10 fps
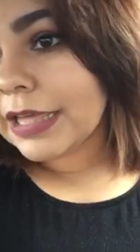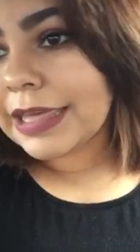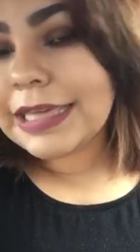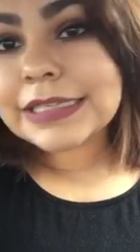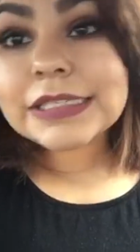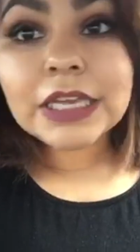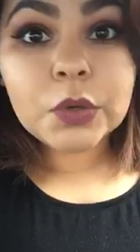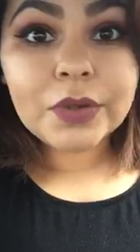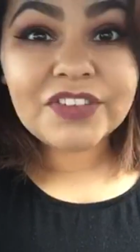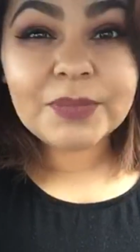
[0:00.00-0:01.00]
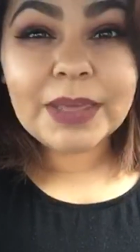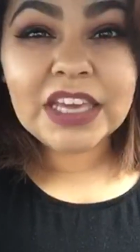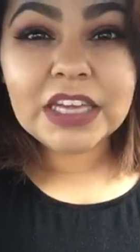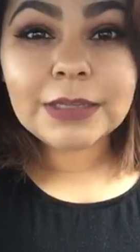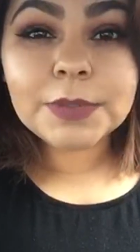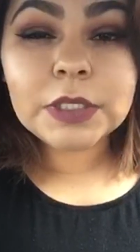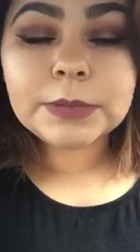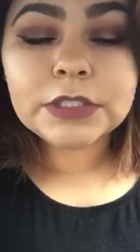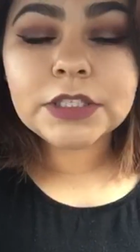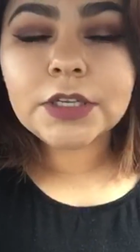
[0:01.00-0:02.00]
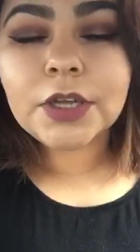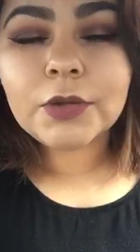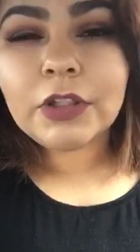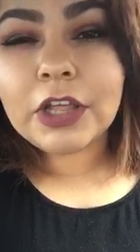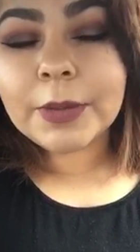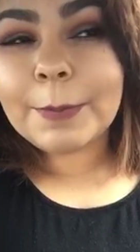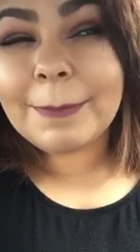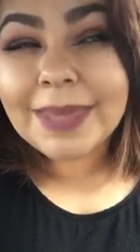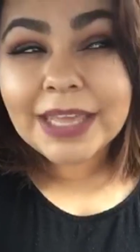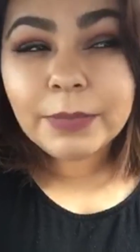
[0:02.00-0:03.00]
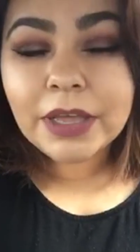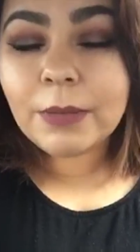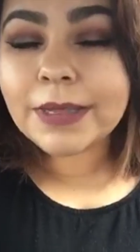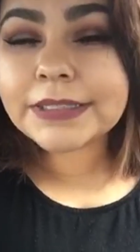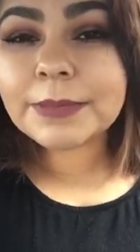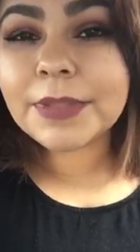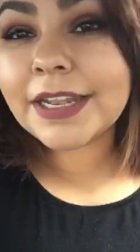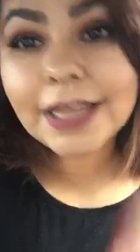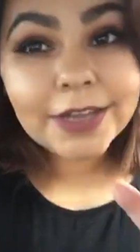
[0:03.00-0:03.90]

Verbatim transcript: I can't stay away from makeup. So I'm just gonna go look. Maybe I'll buy something.